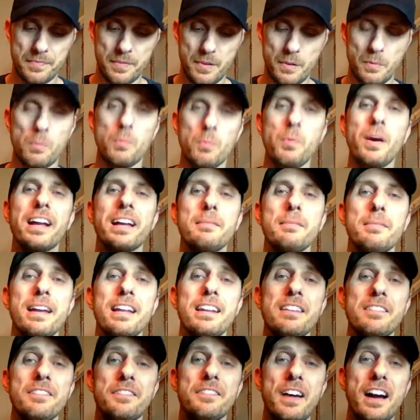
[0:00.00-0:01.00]

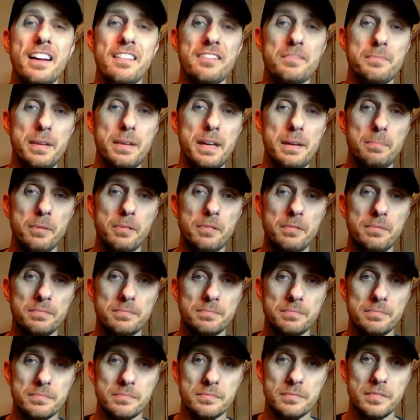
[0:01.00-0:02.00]
recommend five people,
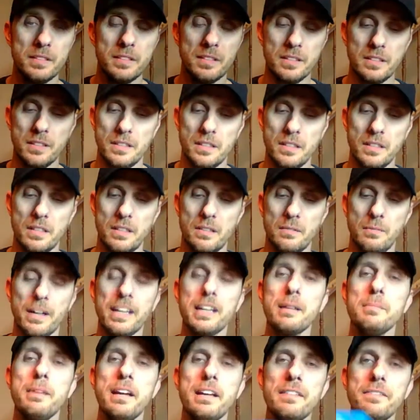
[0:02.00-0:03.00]

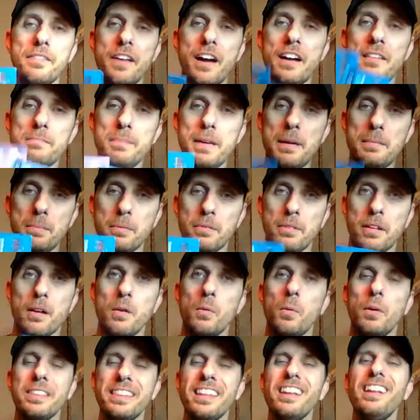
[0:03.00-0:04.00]
recommend five people.
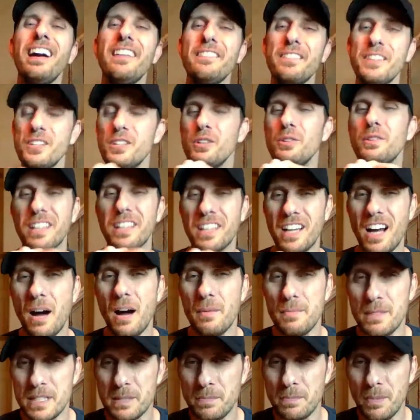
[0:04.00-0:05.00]
What they'll have to do in the
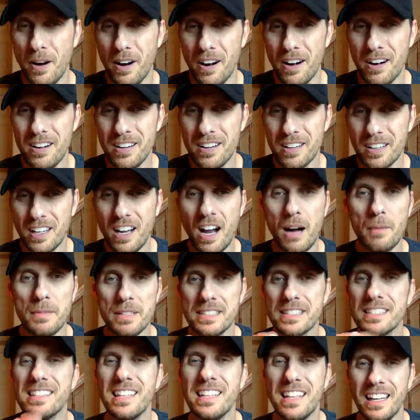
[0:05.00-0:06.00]
comments bar,
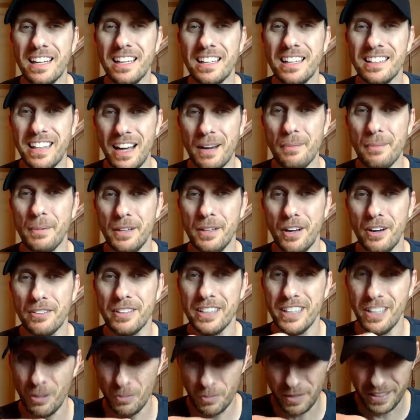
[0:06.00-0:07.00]
comments thing down below,
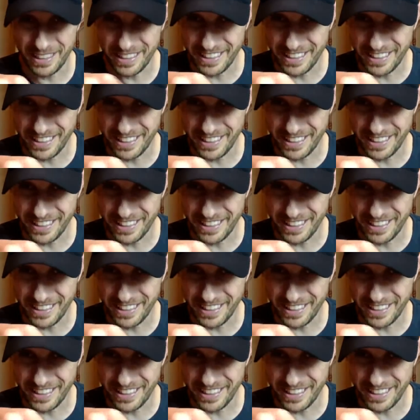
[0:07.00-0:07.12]
you know, where you